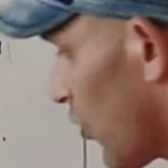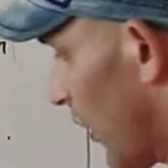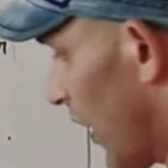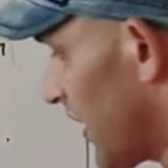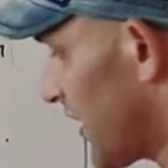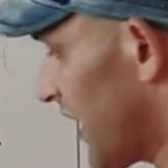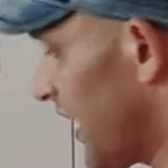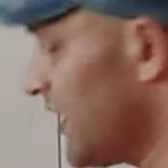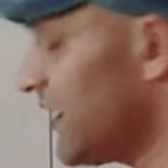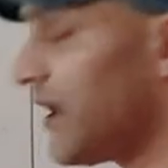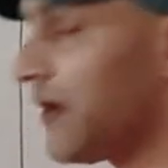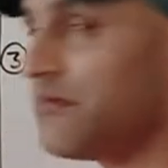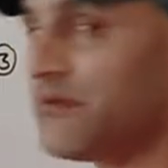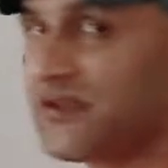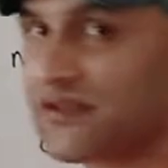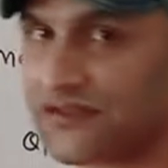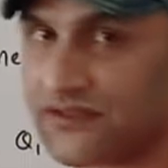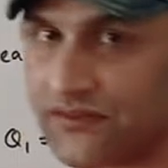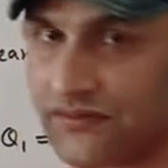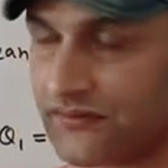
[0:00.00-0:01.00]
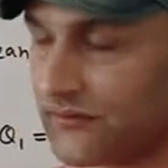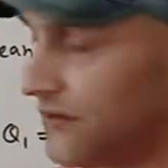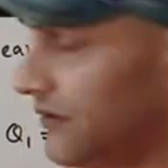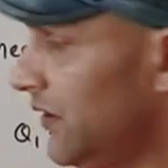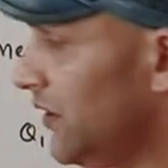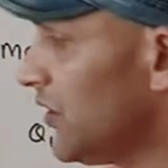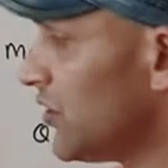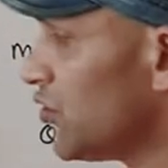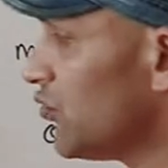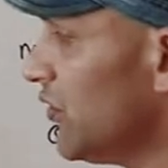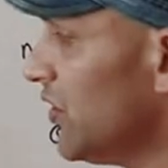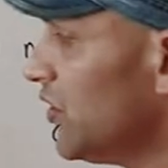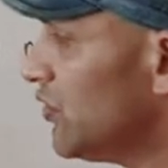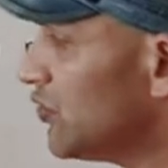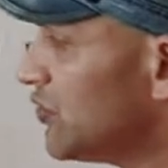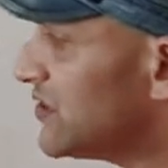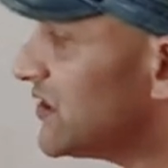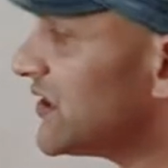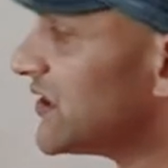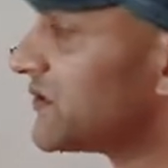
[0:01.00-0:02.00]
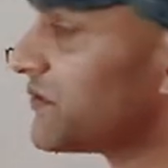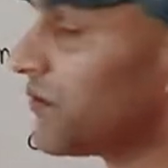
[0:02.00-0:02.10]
quartile deviation. You will use this